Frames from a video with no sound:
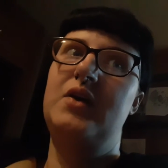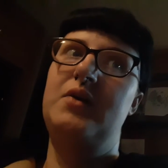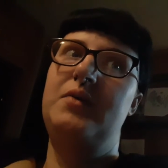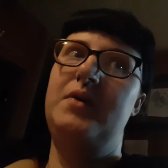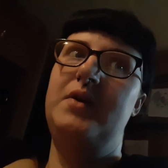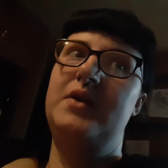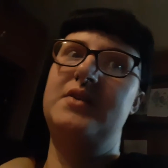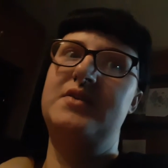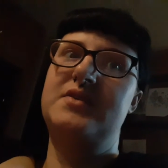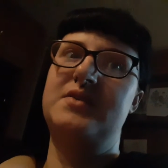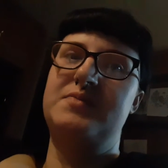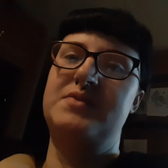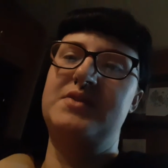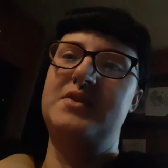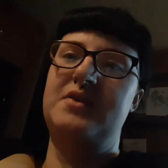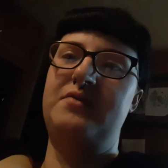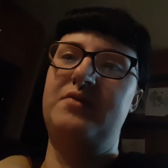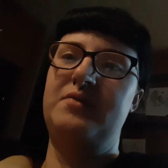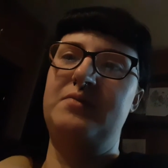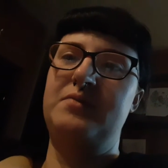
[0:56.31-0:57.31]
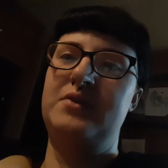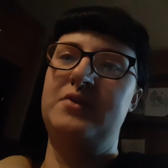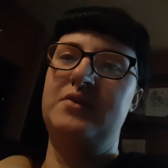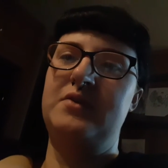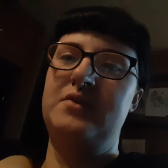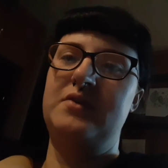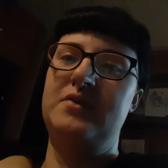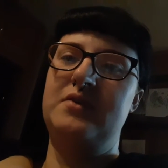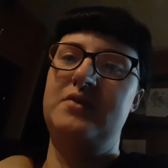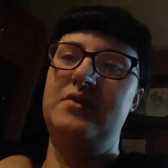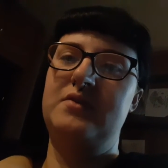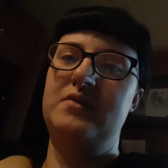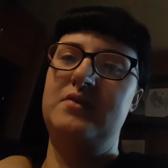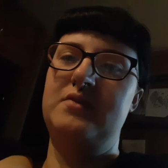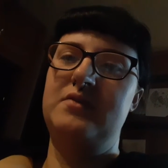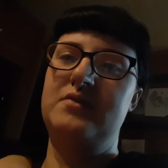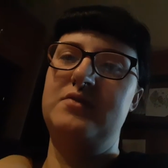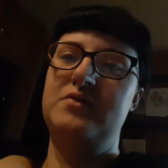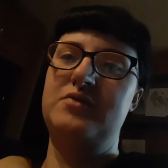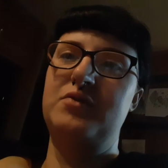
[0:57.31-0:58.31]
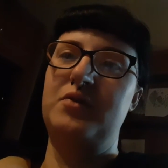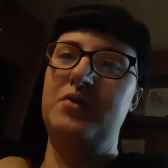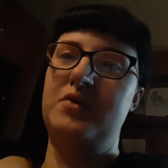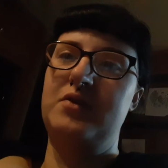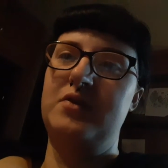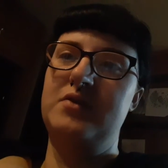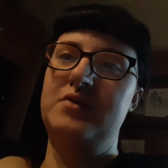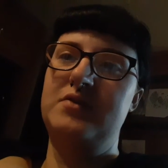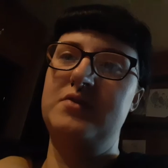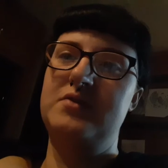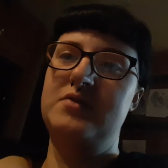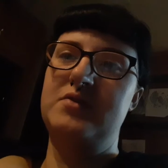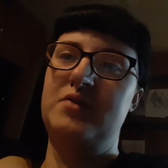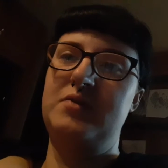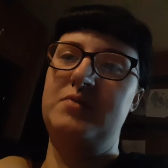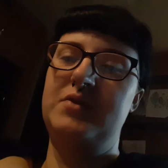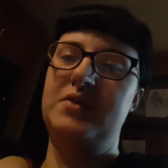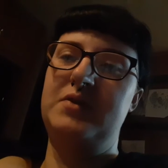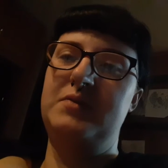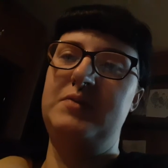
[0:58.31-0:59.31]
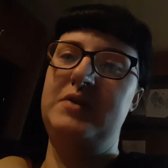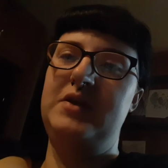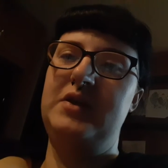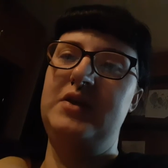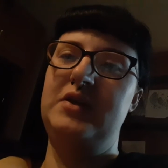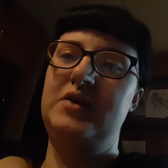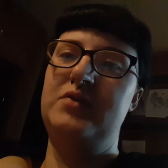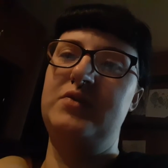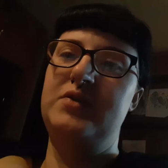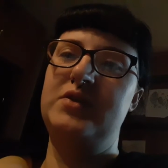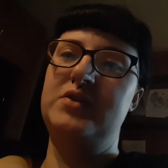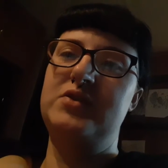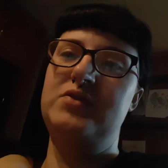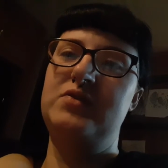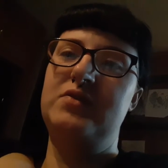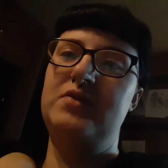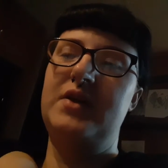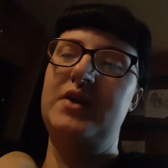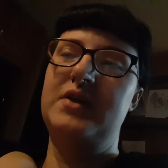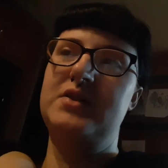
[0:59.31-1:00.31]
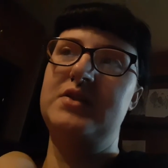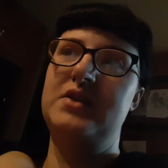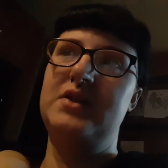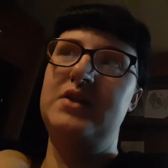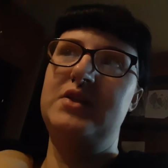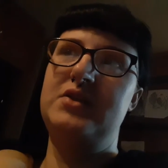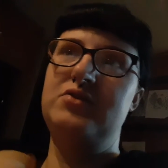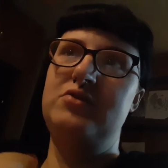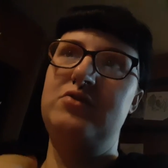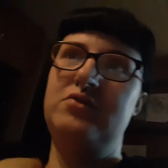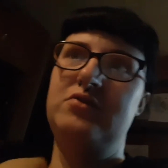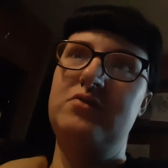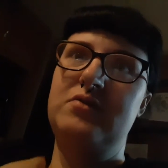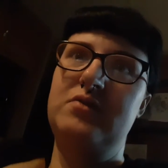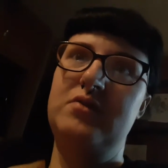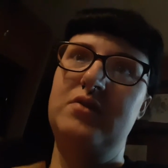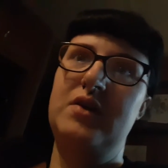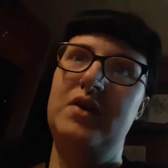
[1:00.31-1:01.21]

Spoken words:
we need some stuff from the store, so I'm gonna be going to do that today too.